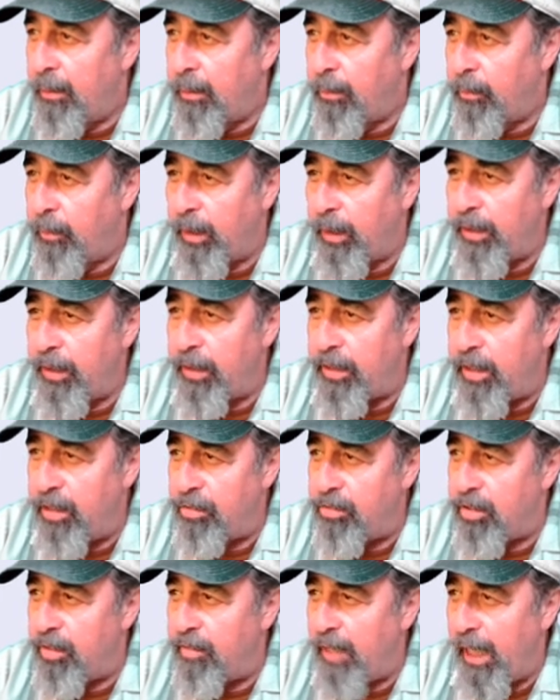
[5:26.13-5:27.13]
What are the
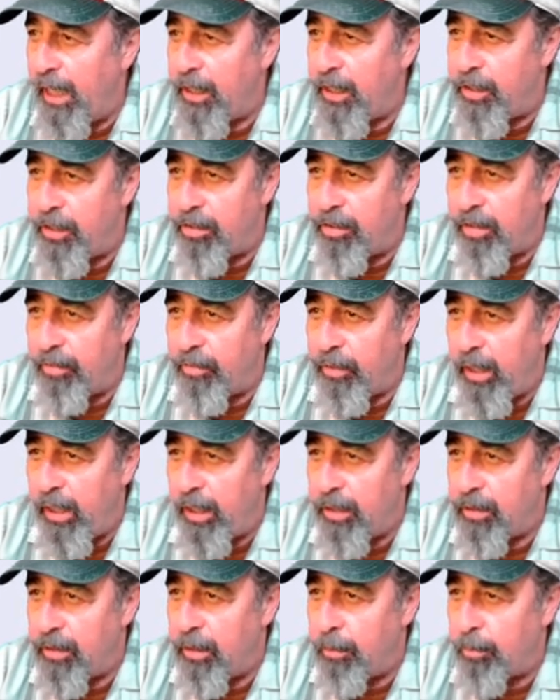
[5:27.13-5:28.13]
disadvantages of
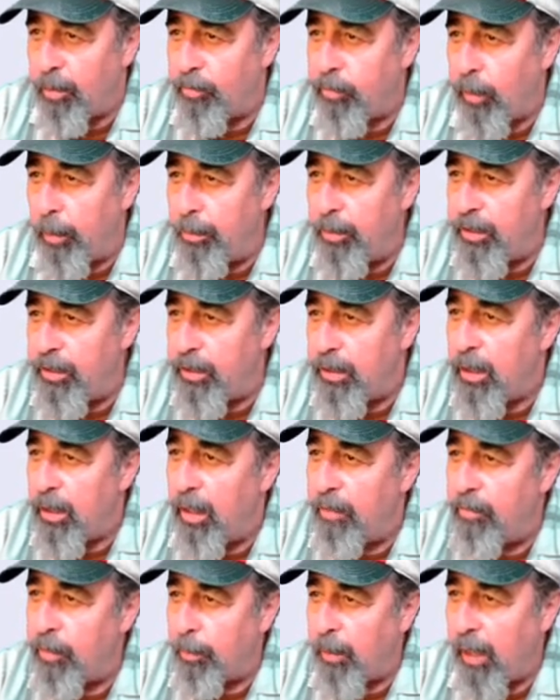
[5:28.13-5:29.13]
RISC? Performance
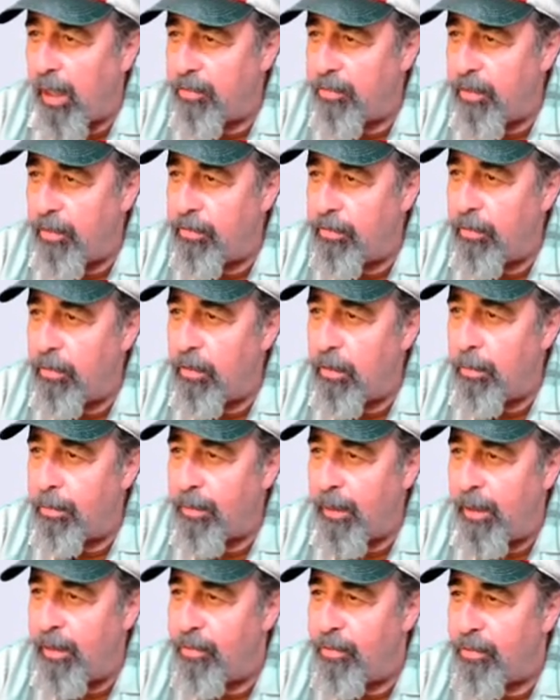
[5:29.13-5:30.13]
of the processor
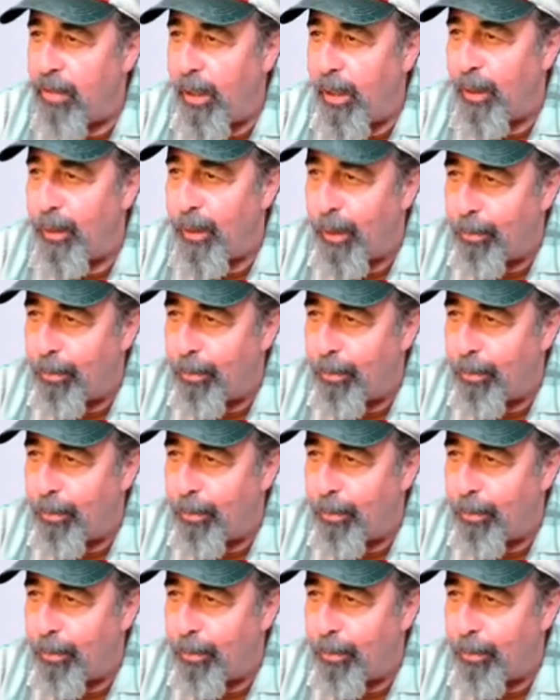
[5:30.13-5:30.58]
depends on the